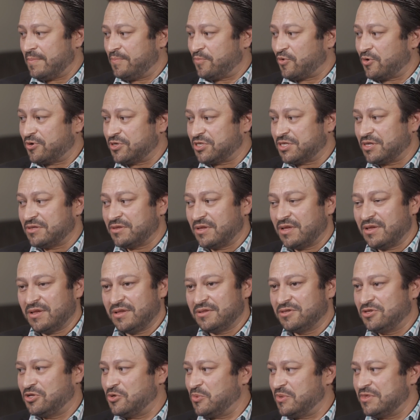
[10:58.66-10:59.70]
Person
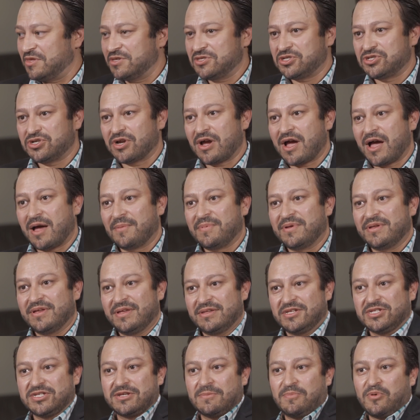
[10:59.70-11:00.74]
doing this job
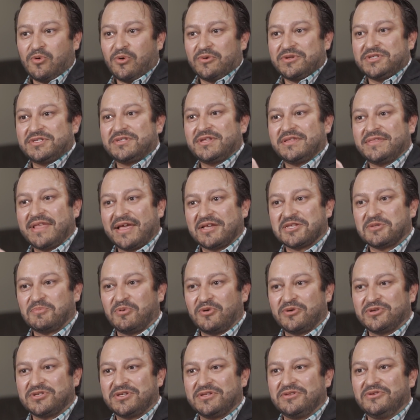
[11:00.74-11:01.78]
supports the next
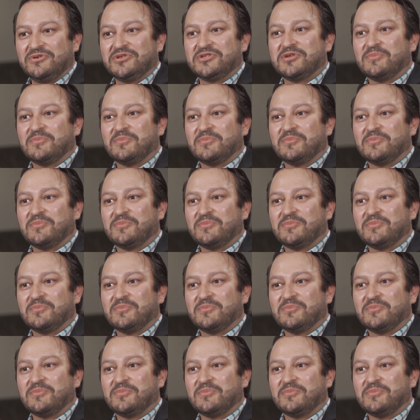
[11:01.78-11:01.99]
person who